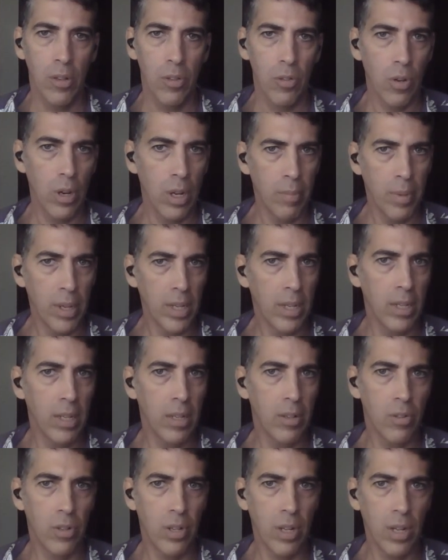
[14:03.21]
trying to make an
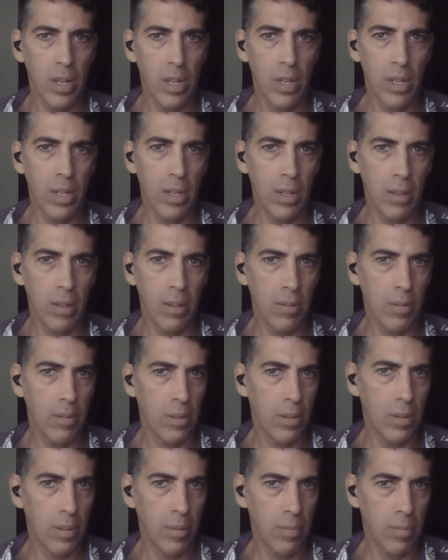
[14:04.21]
entertaining
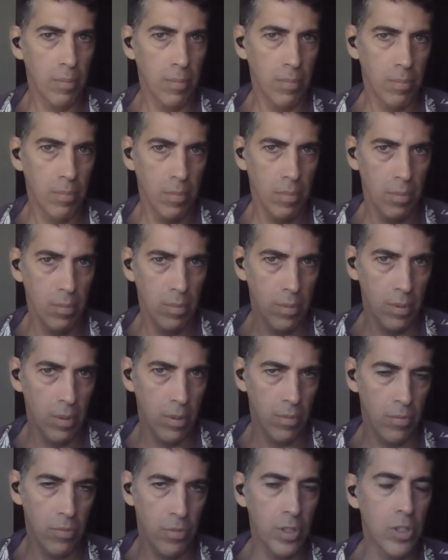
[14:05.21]

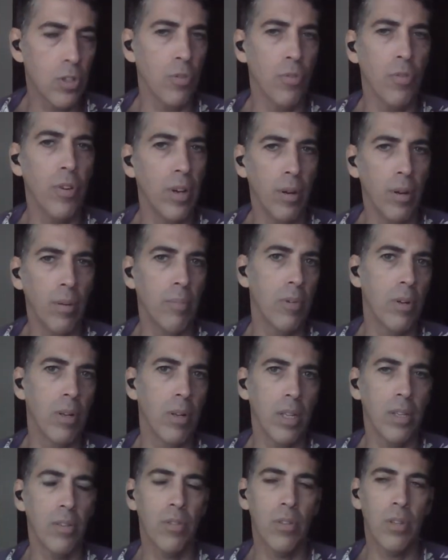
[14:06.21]
feature film,
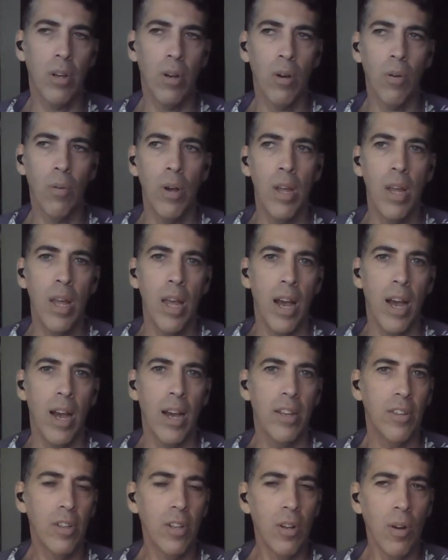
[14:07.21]
really. So,
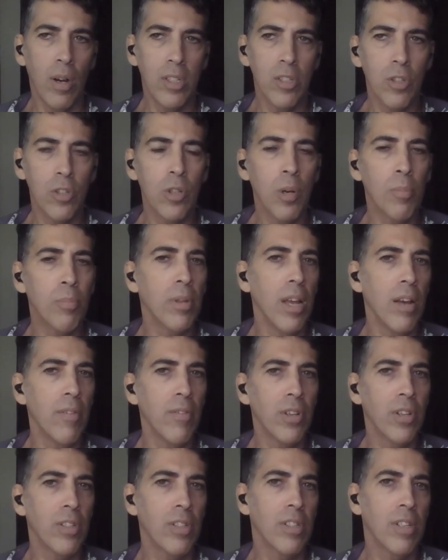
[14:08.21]
you know, I just hope they have
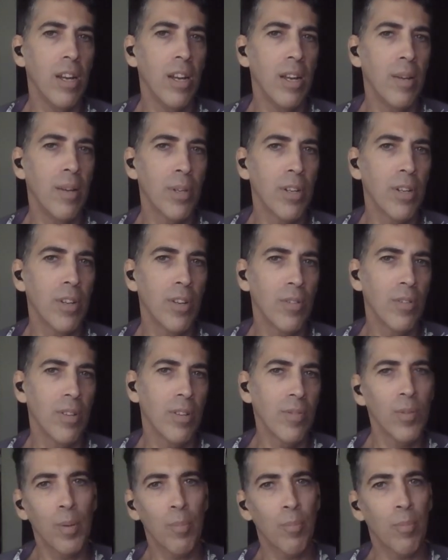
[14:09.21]
a good time, you know,
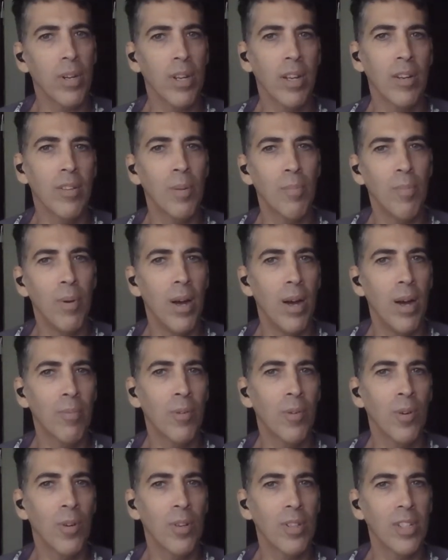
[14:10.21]
if they bring out the
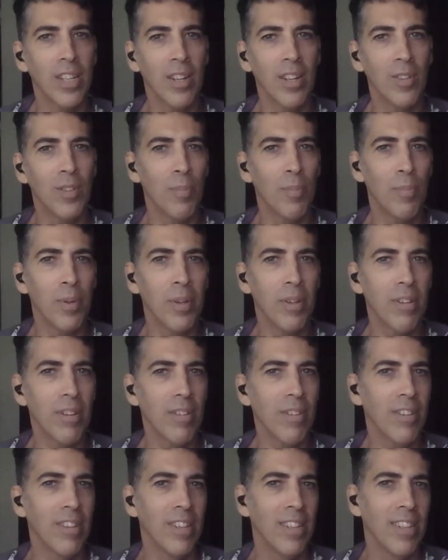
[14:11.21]
popcorn, get out the
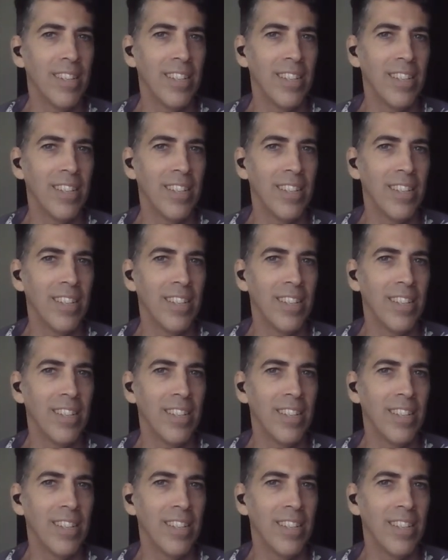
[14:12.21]
beer,